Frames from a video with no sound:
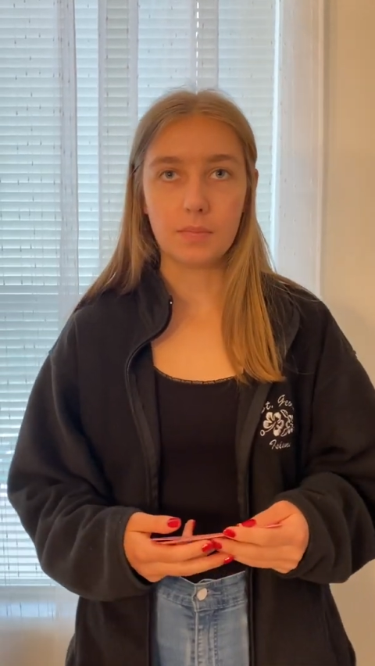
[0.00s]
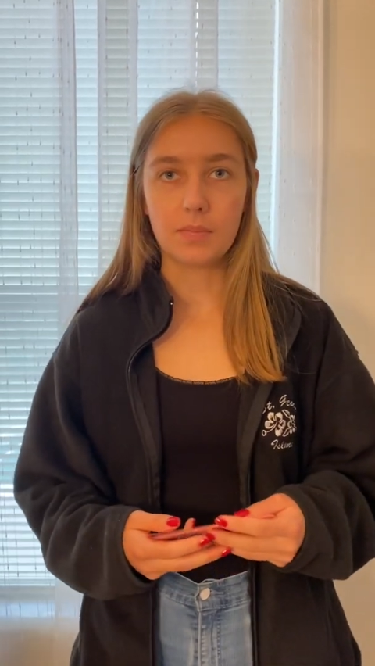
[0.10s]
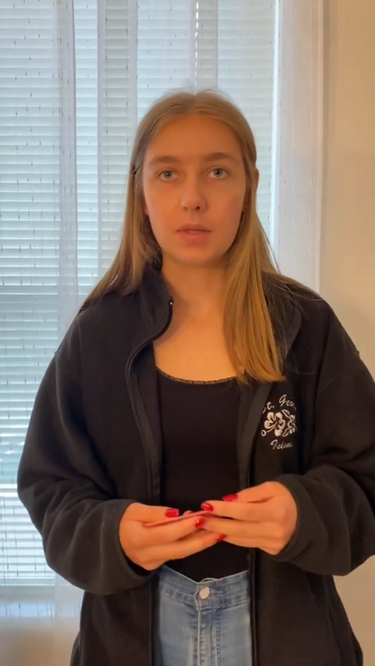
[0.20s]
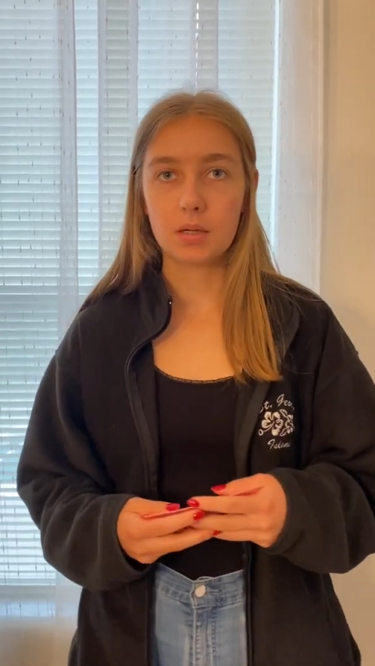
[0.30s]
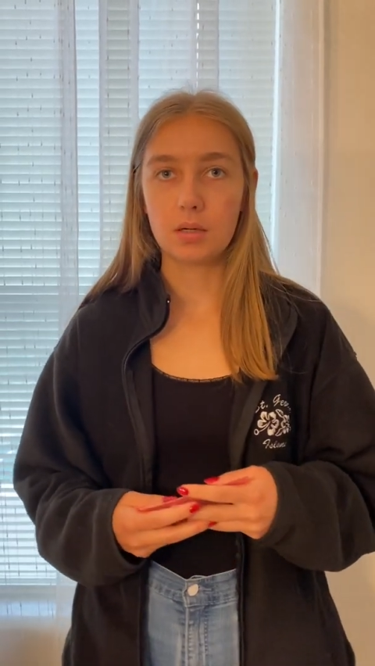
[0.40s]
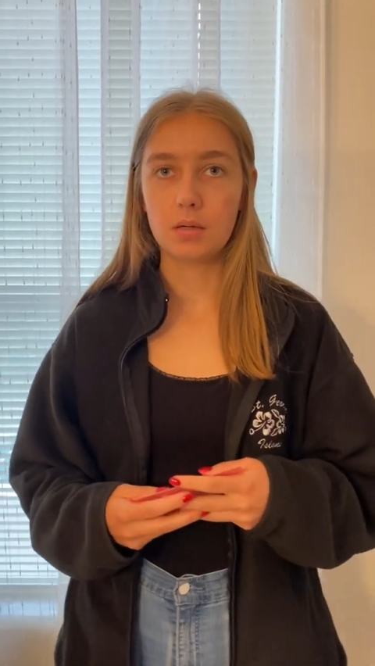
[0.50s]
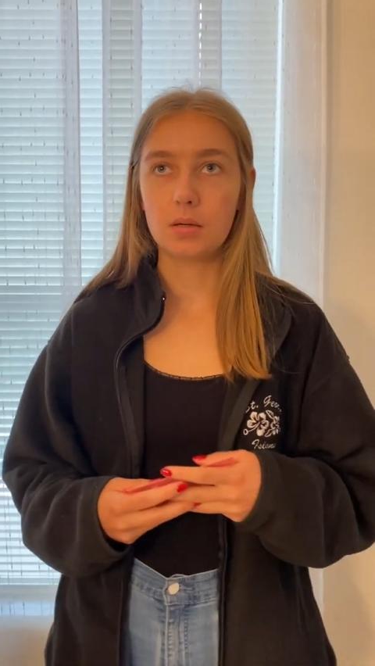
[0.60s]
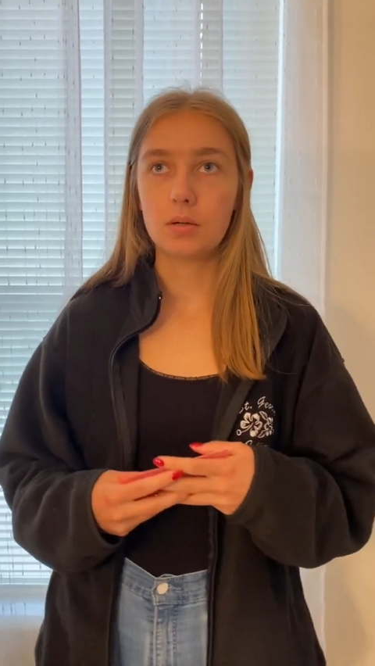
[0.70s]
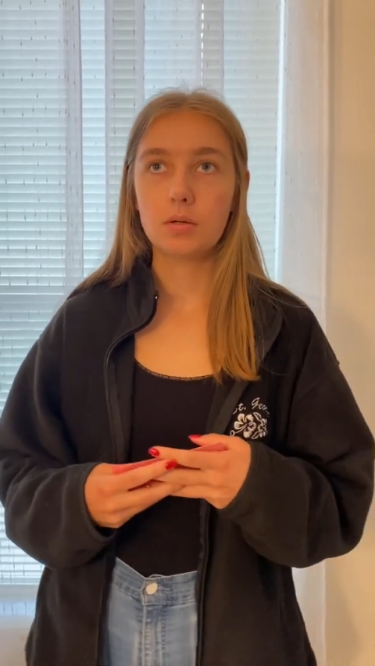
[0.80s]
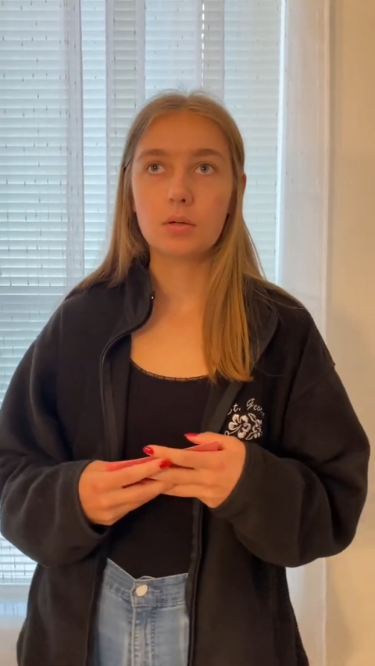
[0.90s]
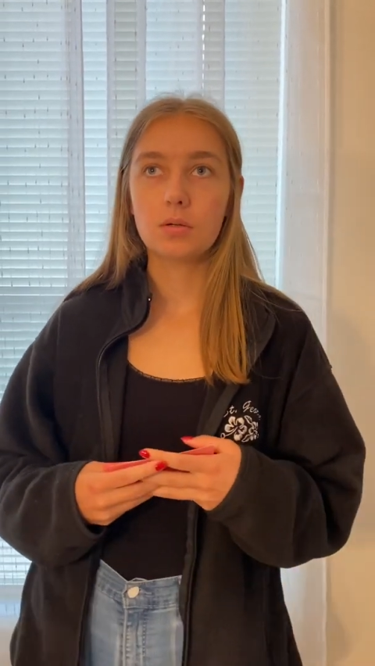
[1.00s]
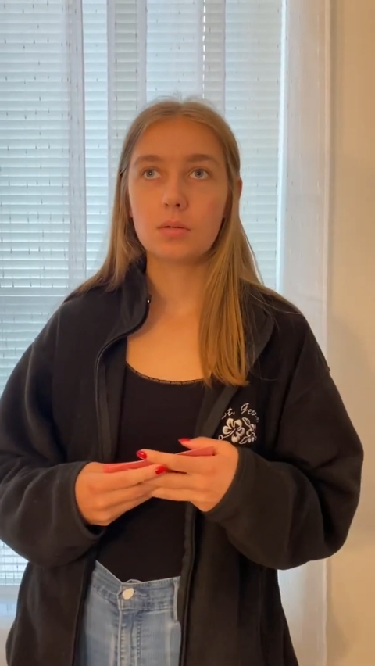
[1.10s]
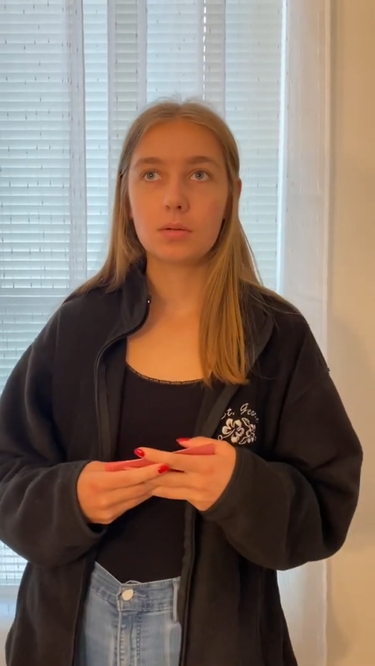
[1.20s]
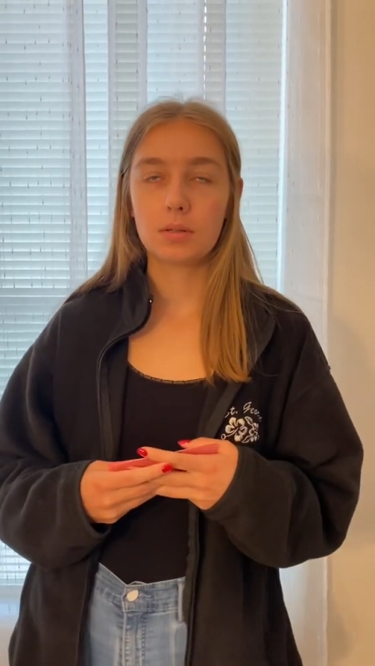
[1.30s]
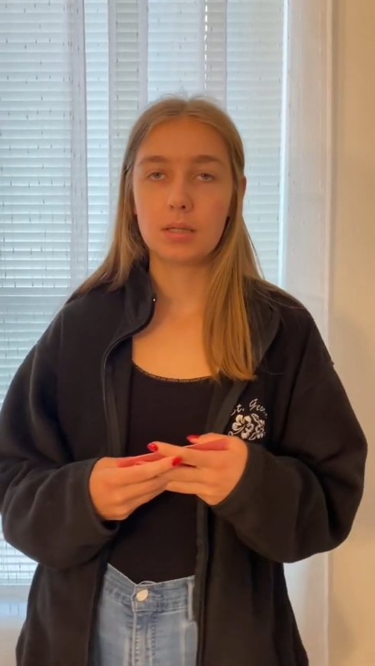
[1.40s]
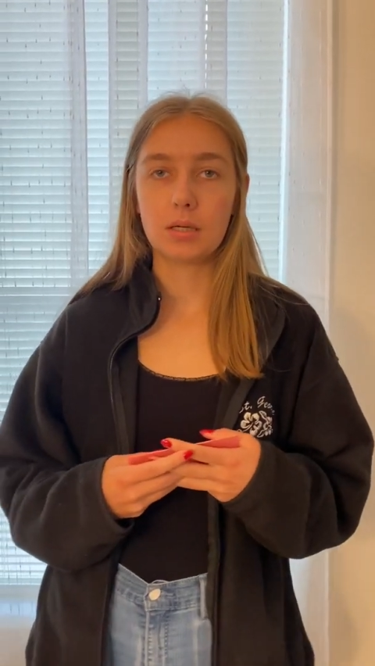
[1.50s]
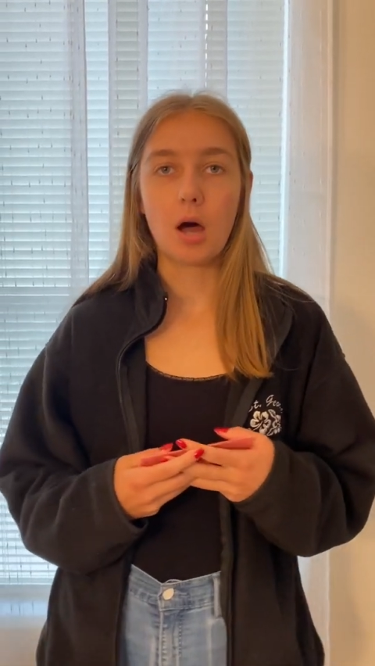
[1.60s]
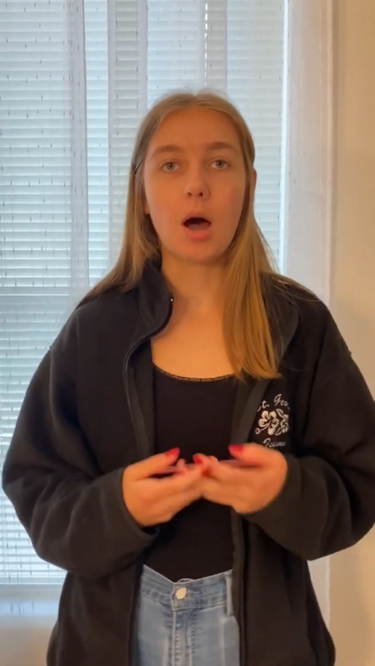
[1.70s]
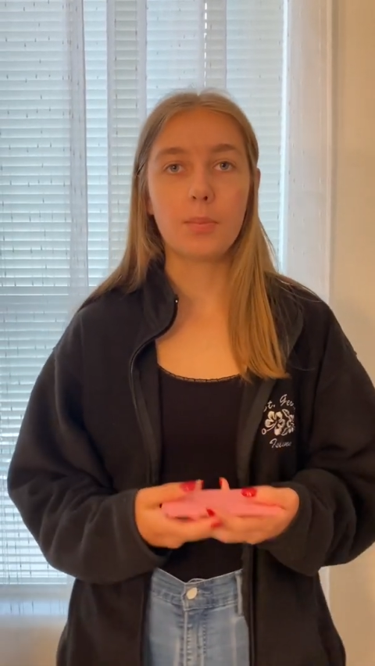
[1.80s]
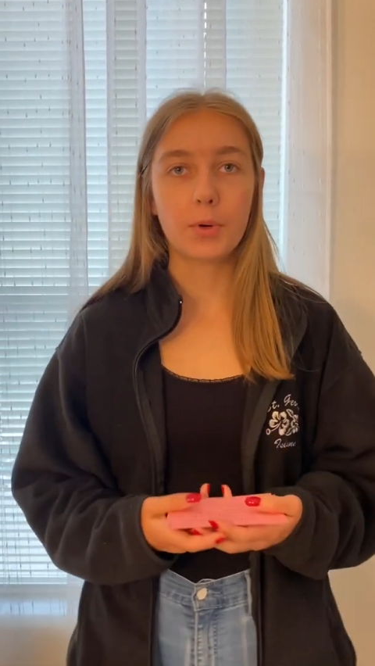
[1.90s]
the
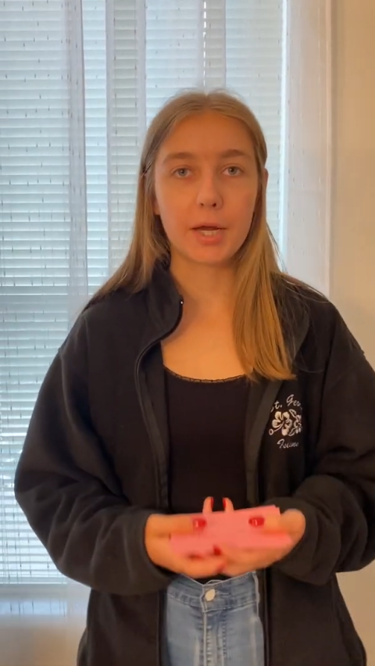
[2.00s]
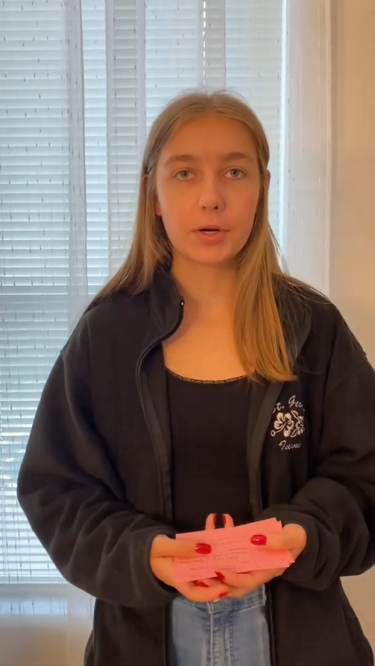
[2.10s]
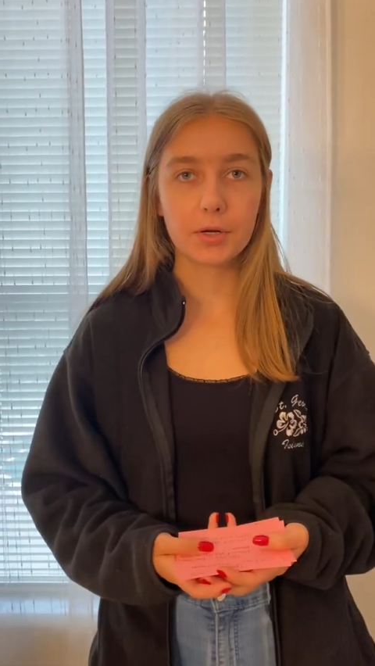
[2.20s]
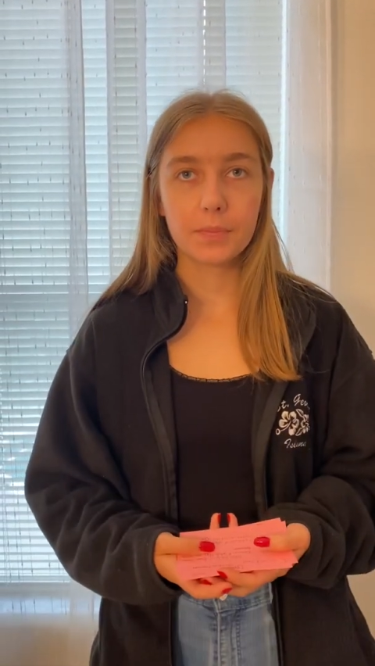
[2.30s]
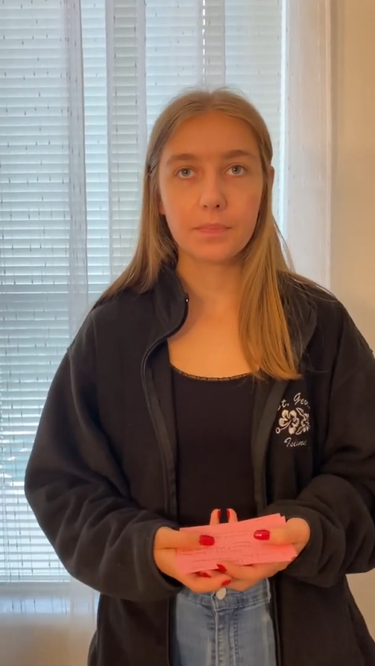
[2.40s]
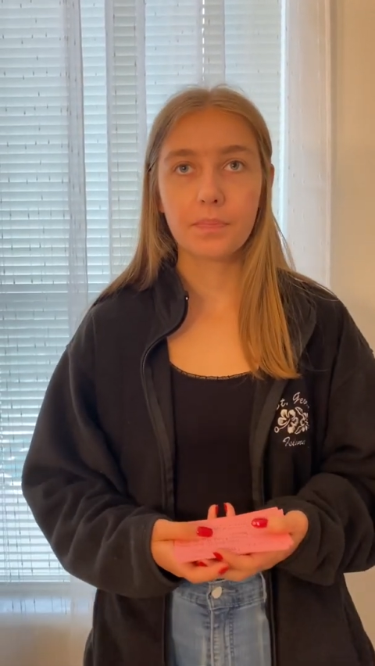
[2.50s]
operator